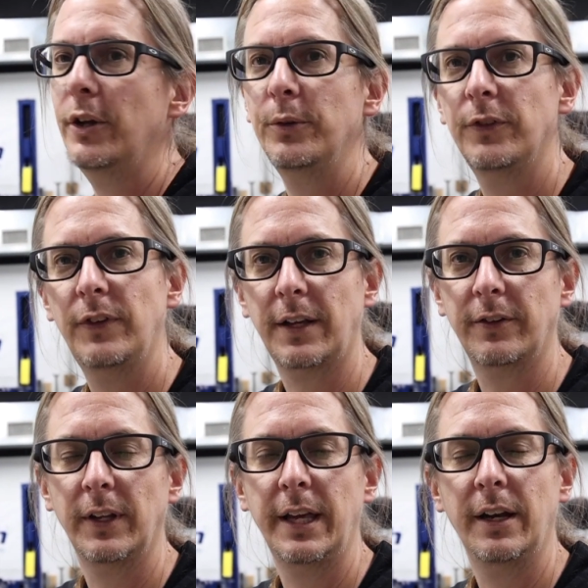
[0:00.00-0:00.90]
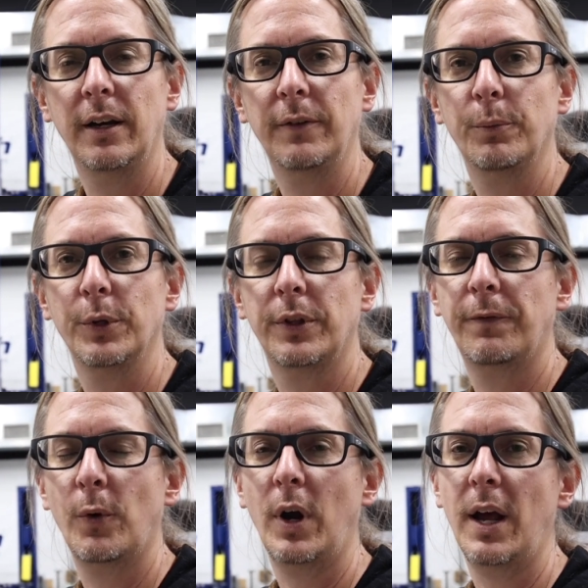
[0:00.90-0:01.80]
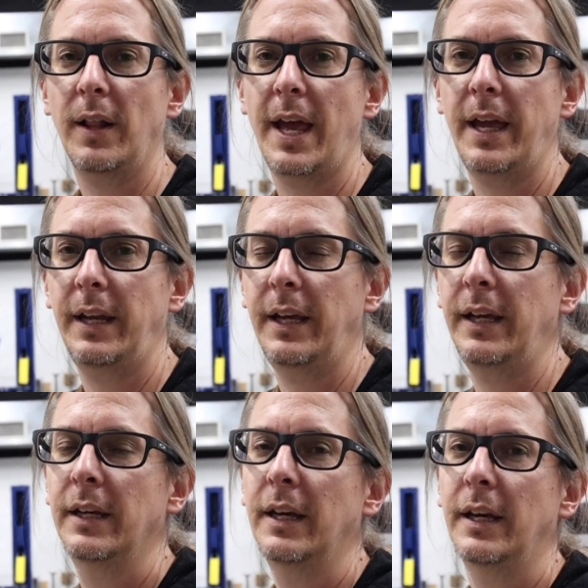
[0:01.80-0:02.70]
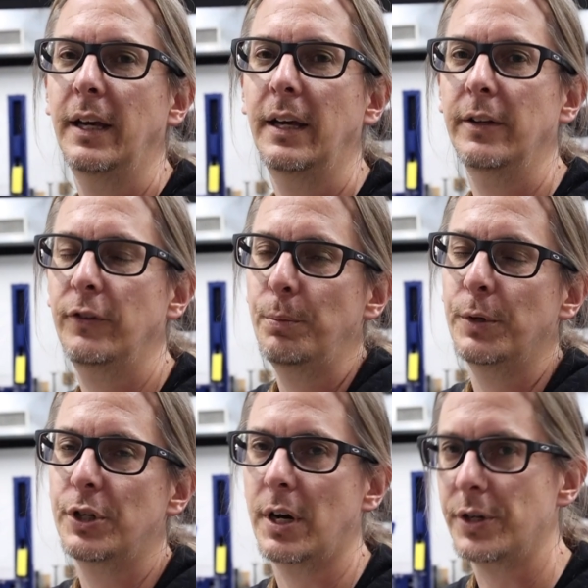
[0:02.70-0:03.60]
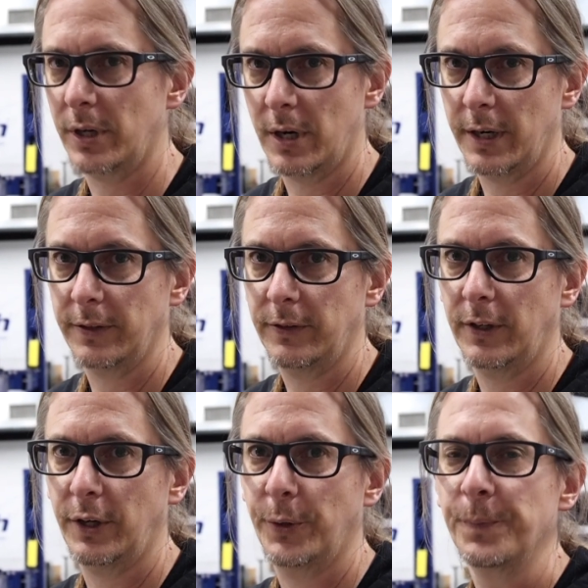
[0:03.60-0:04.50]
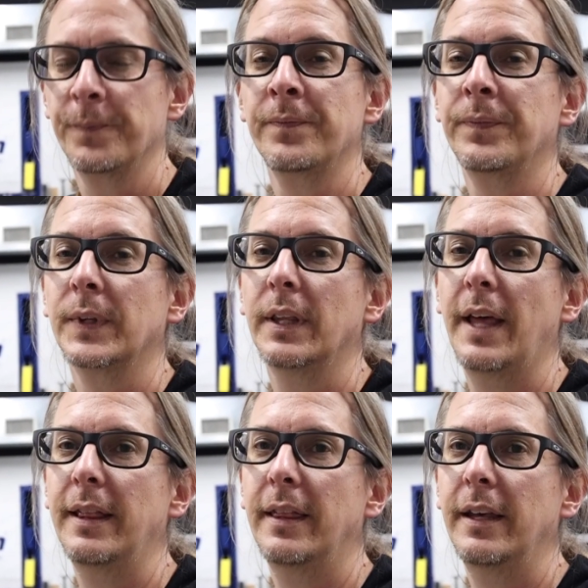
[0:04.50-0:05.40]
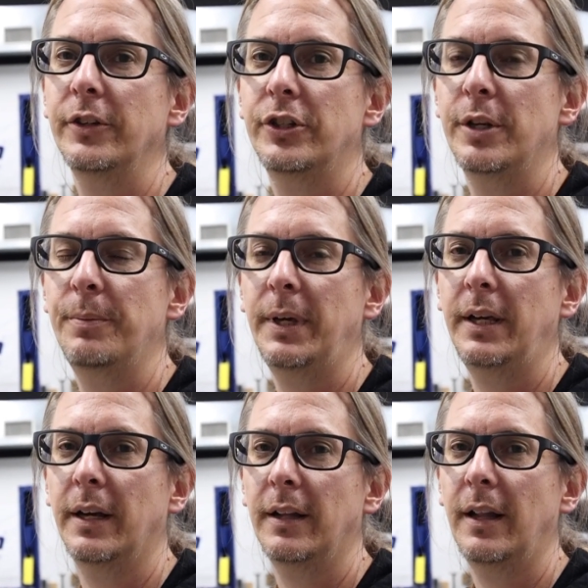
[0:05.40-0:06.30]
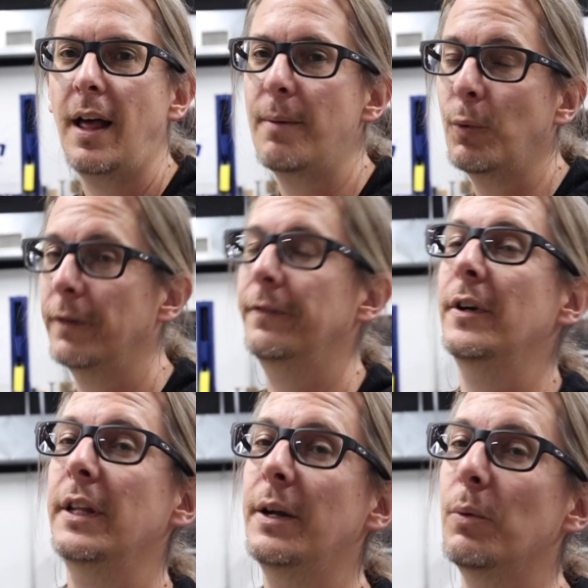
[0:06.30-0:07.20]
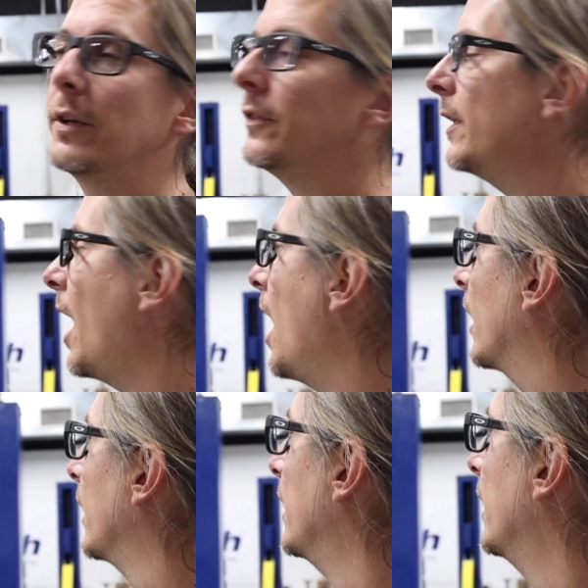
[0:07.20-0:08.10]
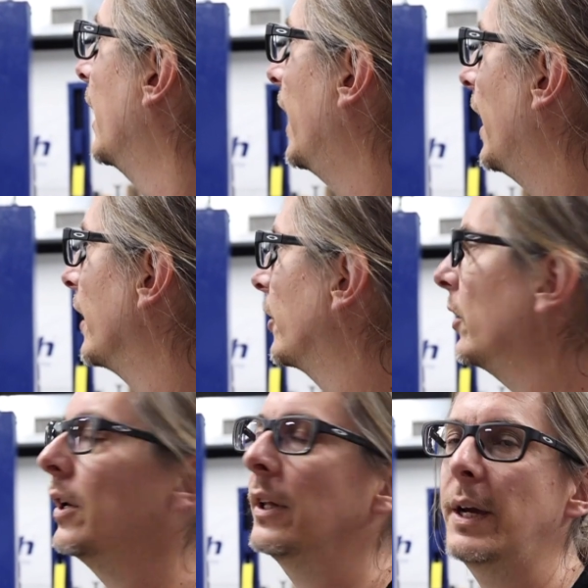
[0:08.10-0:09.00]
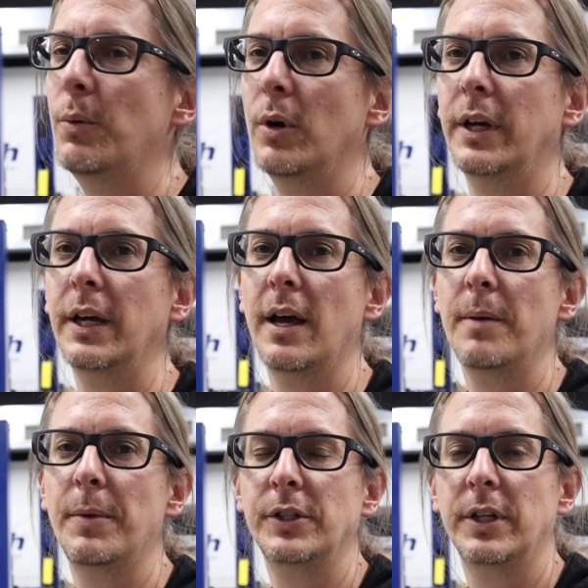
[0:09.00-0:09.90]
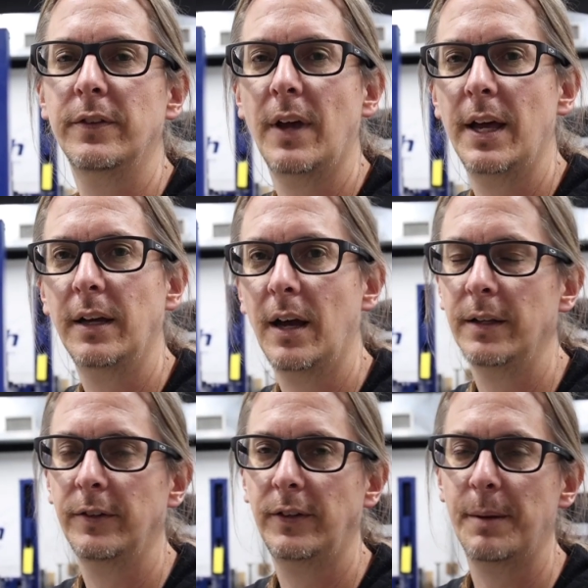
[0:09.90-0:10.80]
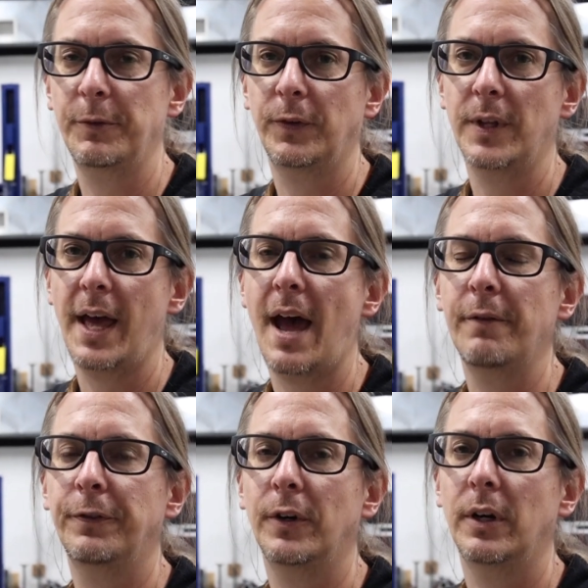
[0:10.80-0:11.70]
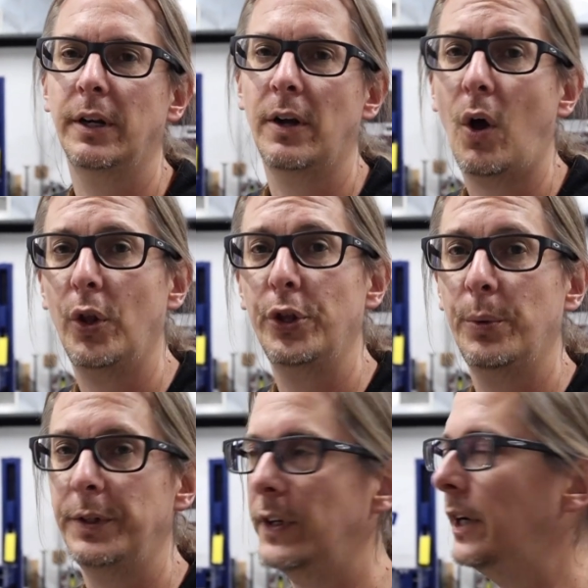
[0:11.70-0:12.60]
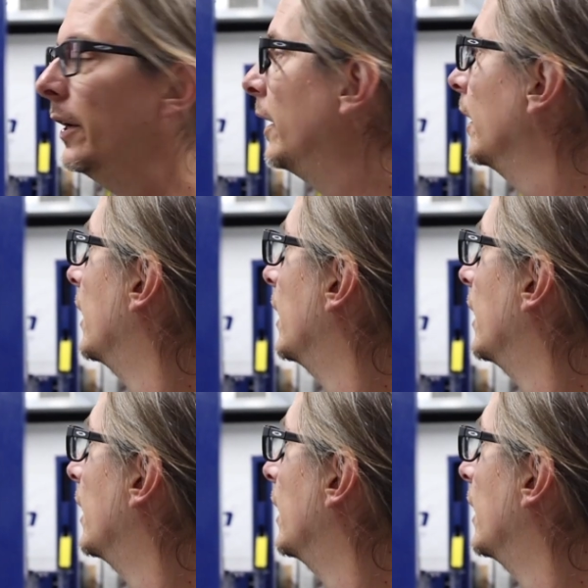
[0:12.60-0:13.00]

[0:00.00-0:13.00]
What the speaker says: new 6-liter with a 4L80 and a supercharger on it. So that thing should be a lot more fun than it was stock. And currently working on a bunch of design concepts for that, for an all-new interior